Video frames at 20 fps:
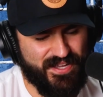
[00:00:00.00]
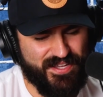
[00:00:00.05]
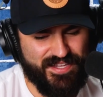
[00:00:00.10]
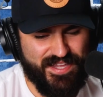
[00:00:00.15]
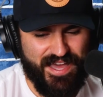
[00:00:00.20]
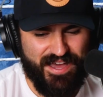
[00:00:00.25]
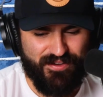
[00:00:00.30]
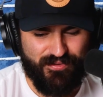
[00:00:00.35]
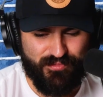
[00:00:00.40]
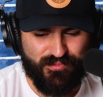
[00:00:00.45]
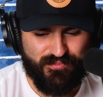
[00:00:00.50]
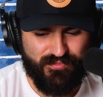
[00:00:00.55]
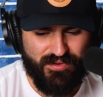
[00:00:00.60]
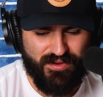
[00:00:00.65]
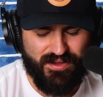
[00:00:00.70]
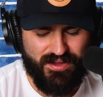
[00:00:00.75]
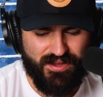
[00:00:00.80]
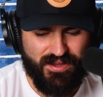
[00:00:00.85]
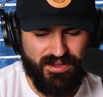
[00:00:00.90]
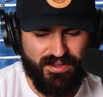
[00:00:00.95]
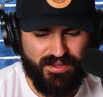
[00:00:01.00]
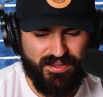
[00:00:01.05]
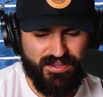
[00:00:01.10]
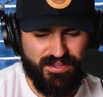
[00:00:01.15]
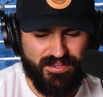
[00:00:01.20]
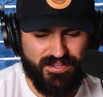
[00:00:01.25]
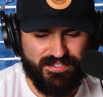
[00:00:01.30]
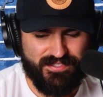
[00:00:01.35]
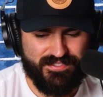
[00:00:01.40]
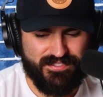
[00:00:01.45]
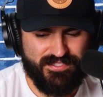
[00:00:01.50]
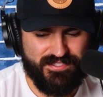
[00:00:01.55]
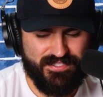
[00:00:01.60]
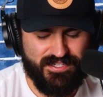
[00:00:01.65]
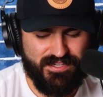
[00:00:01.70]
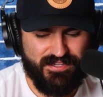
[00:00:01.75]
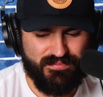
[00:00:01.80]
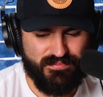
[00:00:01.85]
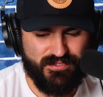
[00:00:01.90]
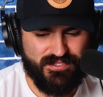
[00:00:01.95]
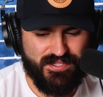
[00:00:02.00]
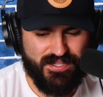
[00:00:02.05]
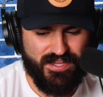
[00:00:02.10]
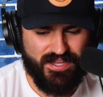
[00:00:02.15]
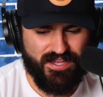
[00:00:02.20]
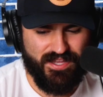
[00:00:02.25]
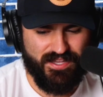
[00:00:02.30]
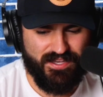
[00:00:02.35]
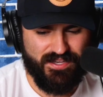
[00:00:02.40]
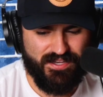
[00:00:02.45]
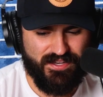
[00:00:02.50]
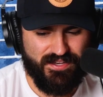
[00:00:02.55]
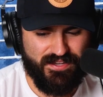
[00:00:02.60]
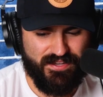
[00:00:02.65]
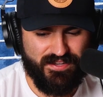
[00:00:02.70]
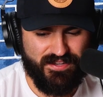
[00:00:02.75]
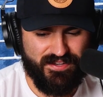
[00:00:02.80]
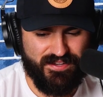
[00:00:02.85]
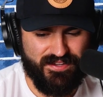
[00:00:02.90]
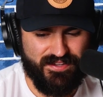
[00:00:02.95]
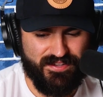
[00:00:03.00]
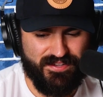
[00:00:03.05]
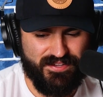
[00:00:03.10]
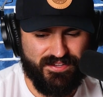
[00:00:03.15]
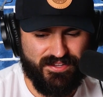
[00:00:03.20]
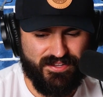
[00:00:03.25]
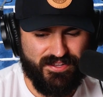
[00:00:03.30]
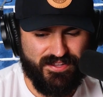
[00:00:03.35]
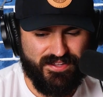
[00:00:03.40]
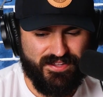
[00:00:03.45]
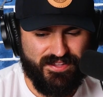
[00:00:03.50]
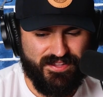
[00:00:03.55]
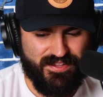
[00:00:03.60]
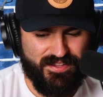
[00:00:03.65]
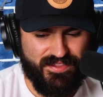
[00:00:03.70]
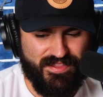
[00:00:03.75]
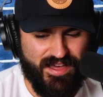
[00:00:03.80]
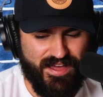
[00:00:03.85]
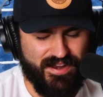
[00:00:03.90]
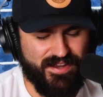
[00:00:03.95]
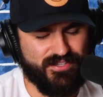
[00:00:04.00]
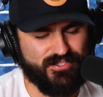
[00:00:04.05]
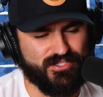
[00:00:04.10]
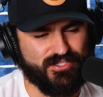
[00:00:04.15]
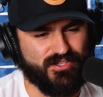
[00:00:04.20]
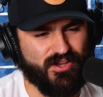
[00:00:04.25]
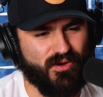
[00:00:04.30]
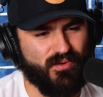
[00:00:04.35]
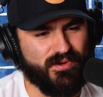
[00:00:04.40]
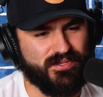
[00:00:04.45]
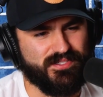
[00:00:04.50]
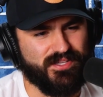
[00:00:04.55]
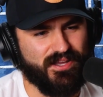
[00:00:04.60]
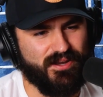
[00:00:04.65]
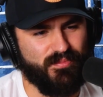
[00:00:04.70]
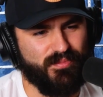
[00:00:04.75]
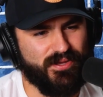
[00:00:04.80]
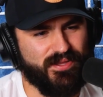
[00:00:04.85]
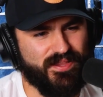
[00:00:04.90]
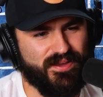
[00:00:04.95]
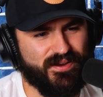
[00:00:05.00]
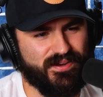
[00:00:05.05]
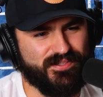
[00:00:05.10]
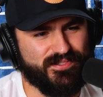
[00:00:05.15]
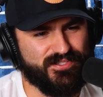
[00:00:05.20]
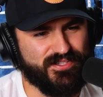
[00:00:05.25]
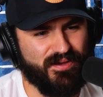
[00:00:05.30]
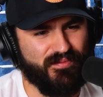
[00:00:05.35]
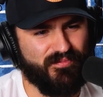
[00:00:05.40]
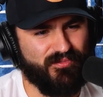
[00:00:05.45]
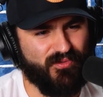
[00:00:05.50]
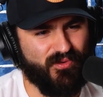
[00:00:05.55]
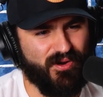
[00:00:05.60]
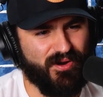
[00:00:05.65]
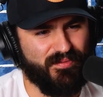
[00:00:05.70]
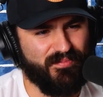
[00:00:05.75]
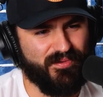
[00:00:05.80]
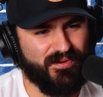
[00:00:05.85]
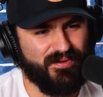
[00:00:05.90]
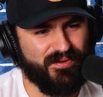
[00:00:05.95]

Yeah, it seems that itch is always going to be there in some form.